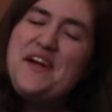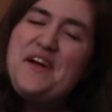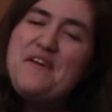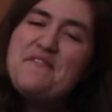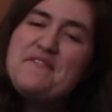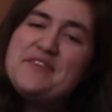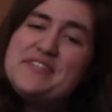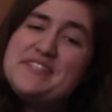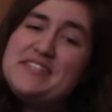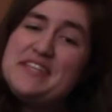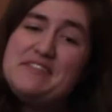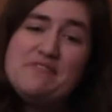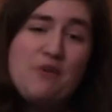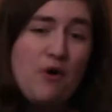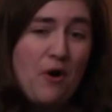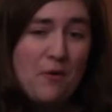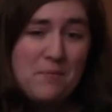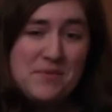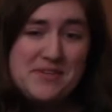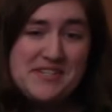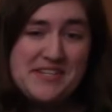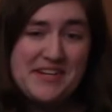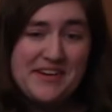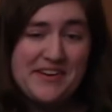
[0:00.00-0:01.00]
Receive
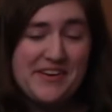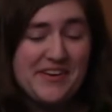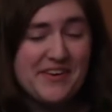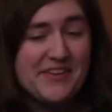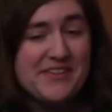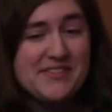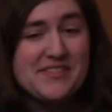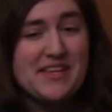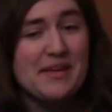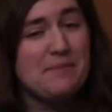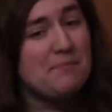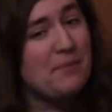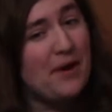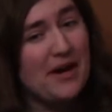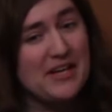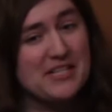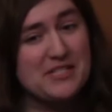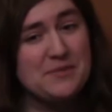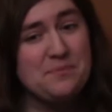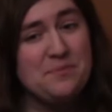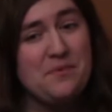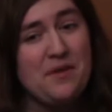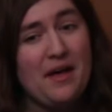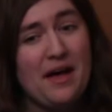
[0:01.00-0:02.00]
all materials and
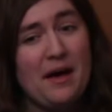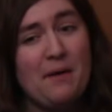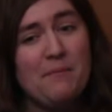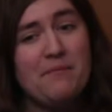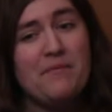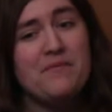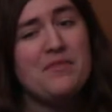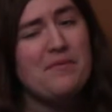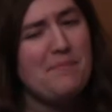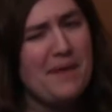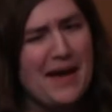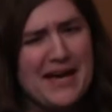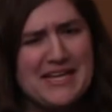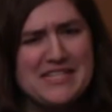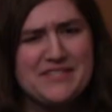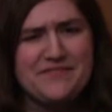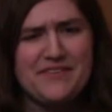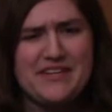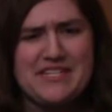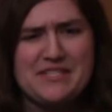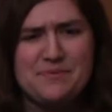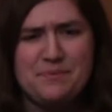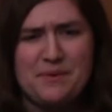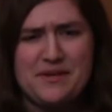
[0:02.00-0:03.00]
possible help from the past
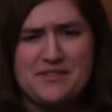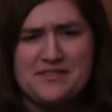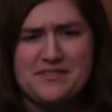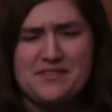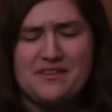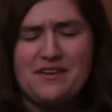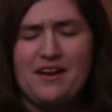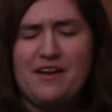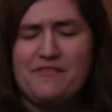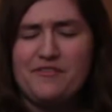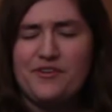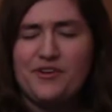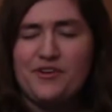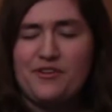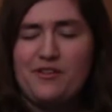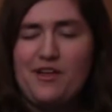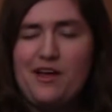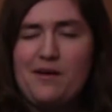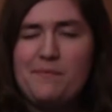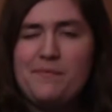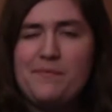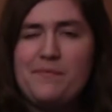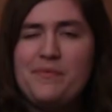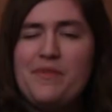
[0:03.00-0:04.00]
Vice President of your
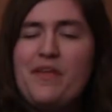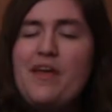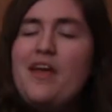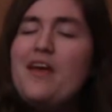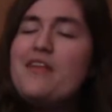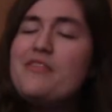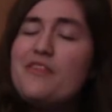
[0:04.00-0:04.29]
club.